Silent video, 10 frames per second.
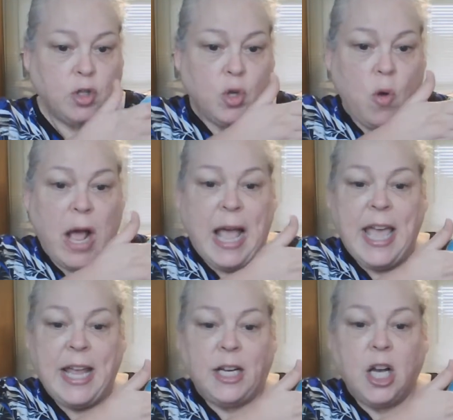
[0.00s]
So I
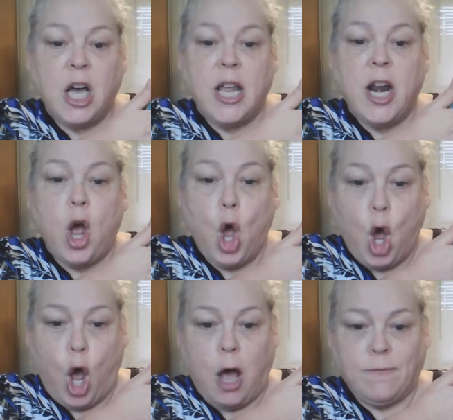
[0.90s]
had cut
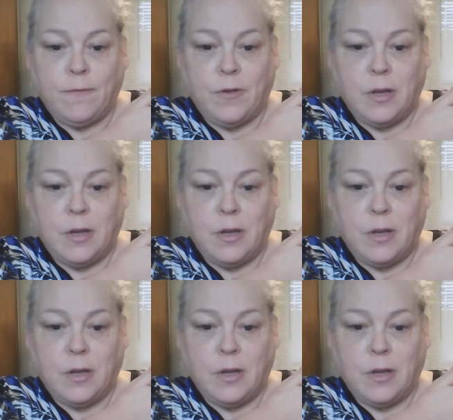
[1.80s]
off